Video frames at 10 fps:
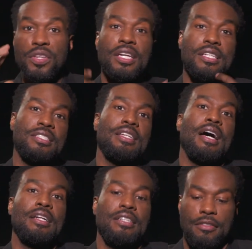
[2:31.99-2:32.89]
the
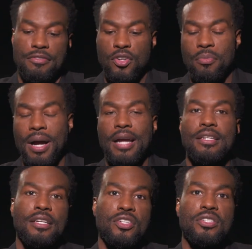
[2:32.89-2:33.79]
inside of your
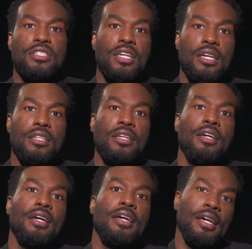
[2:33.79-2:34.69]
body and your skin,
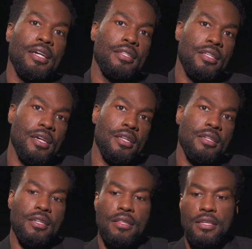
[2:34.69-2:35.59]
and
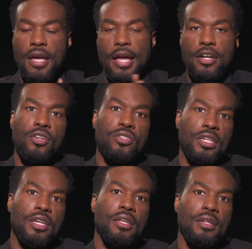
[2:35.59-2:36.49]
then the editors
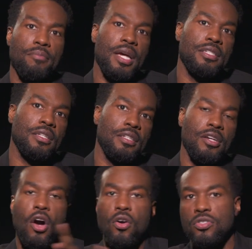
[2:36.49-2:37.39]
can
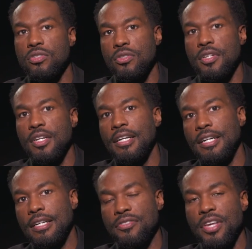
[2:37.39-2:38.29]
basically alter
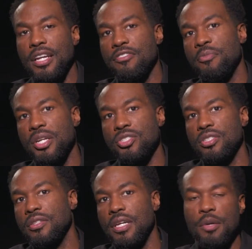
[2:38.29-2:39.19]
uh, that
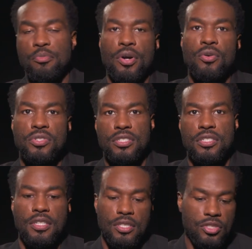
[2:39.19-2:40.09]
information in
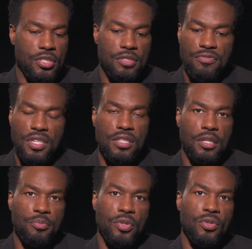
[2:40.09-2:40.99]
post just via the
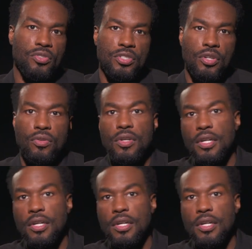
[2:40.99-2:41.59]
computer. So